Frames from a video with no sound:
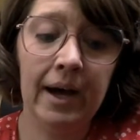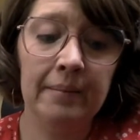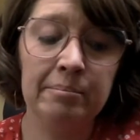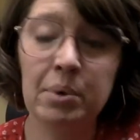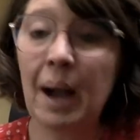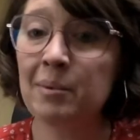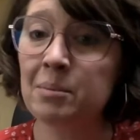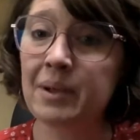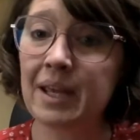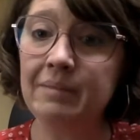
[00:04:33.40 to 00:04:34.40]

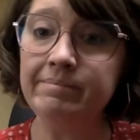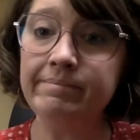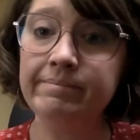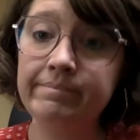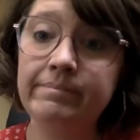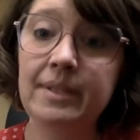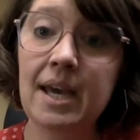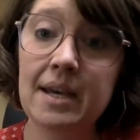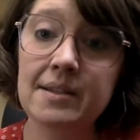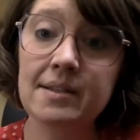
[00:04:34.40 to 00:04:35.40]
Probably.
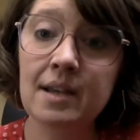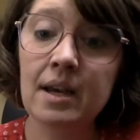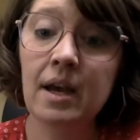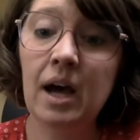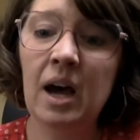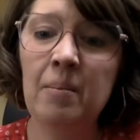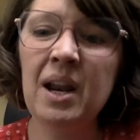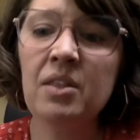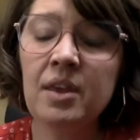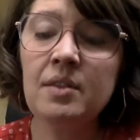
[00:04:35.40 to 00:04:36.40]
Yes, but I
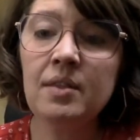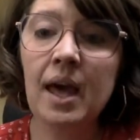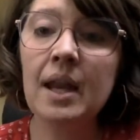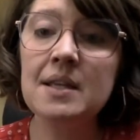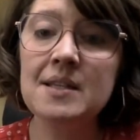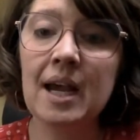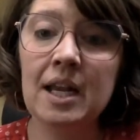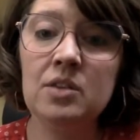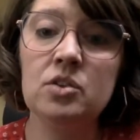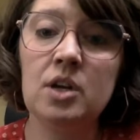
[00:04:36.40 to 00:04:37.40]
think that
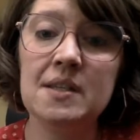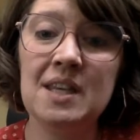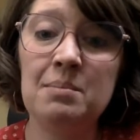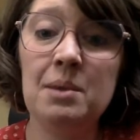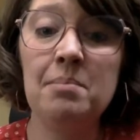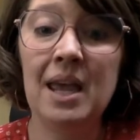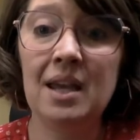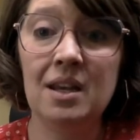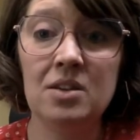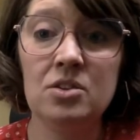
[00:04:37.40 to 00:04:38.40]
anxiety and stress can be
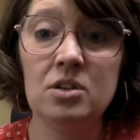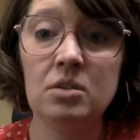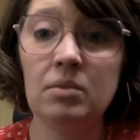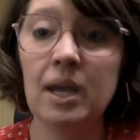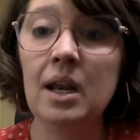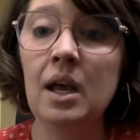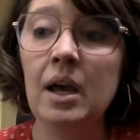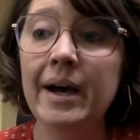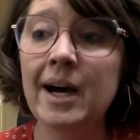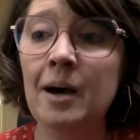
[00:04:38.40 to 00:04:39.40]
managed, right?
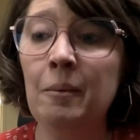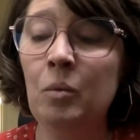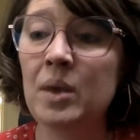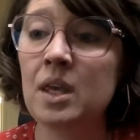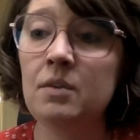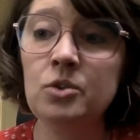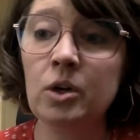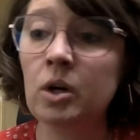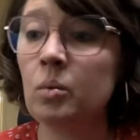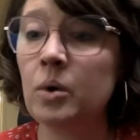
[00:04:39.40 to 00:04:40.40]
We give
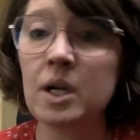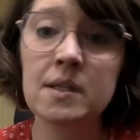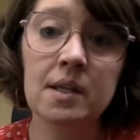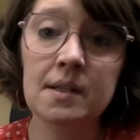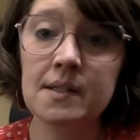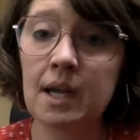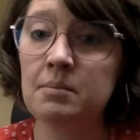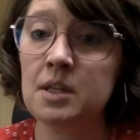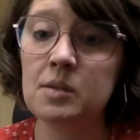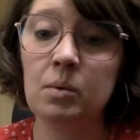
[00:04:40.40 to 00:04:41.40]
trigger warnings on
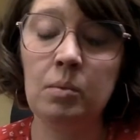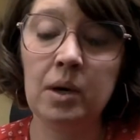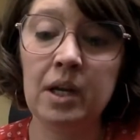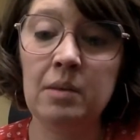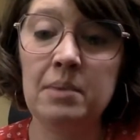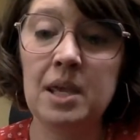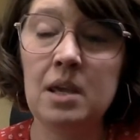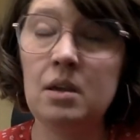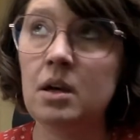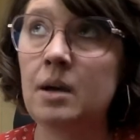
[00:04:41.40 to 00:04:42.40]
assignments when we're going to
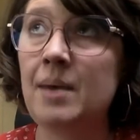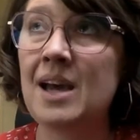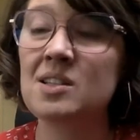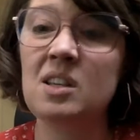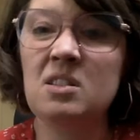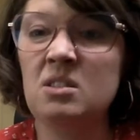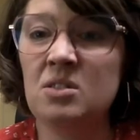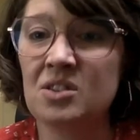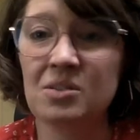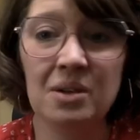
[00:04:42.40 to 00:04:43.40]
be asking
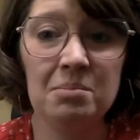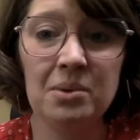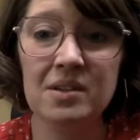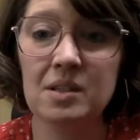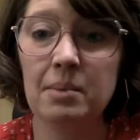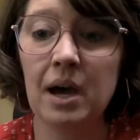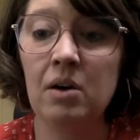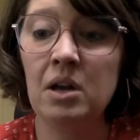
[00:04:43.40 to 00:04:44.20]
students to read books about